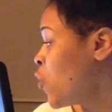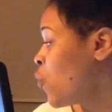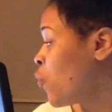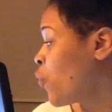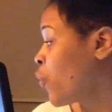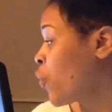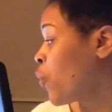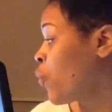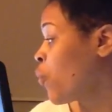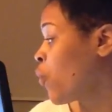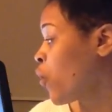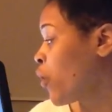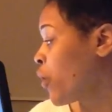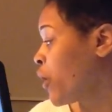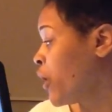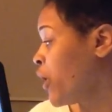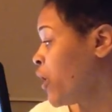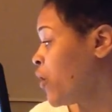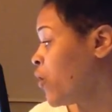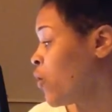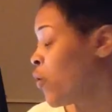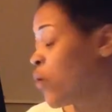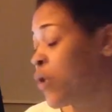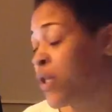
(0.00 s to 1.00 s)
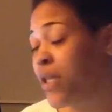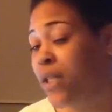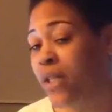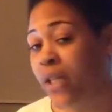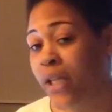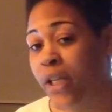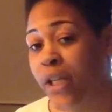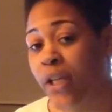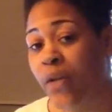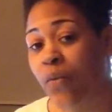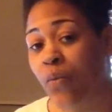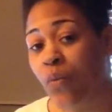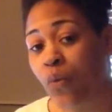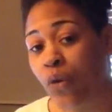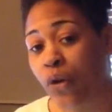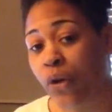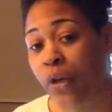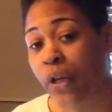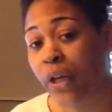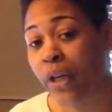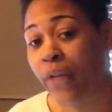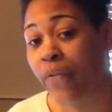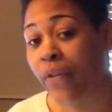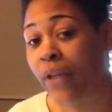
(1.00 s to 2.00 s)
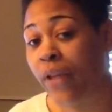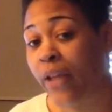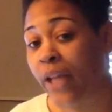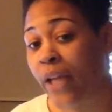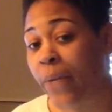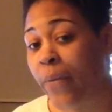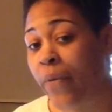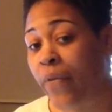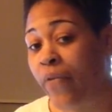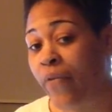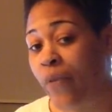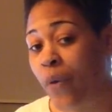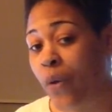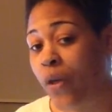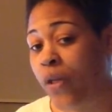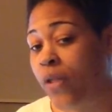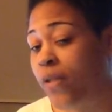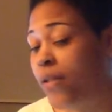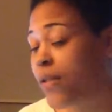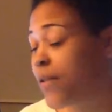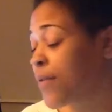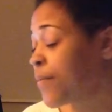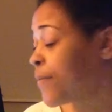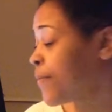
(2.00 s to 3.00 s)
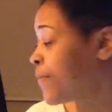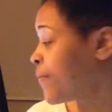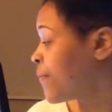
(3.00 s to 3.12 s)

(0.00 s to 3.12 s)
were working or seeking work in the labor force.